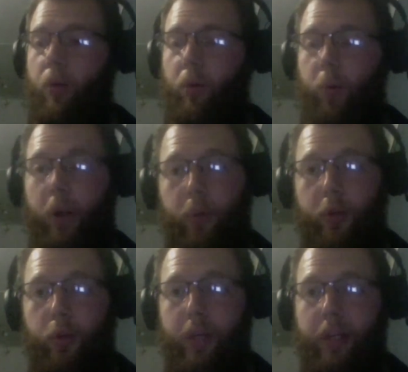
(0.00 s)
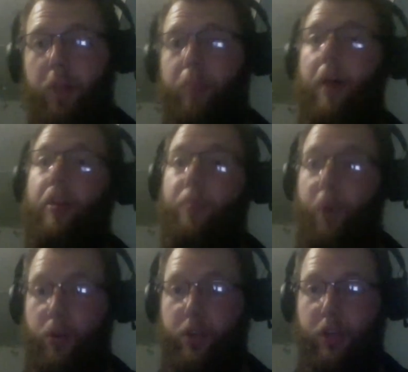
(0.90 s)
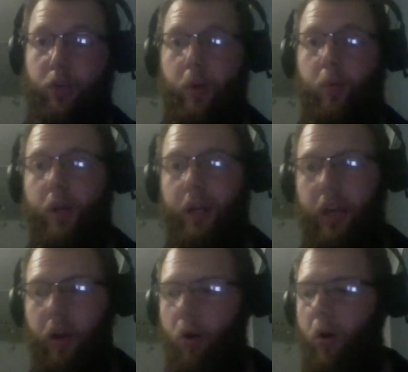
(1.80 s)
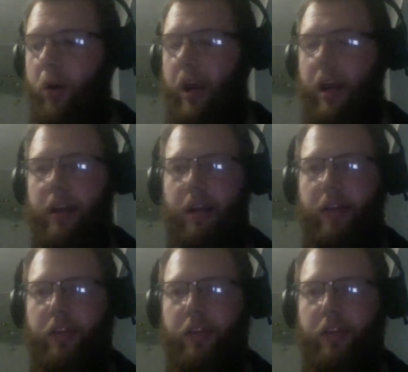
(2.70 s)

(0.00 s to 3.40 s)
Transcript: with what we're doing and the other projects we're working on and uh,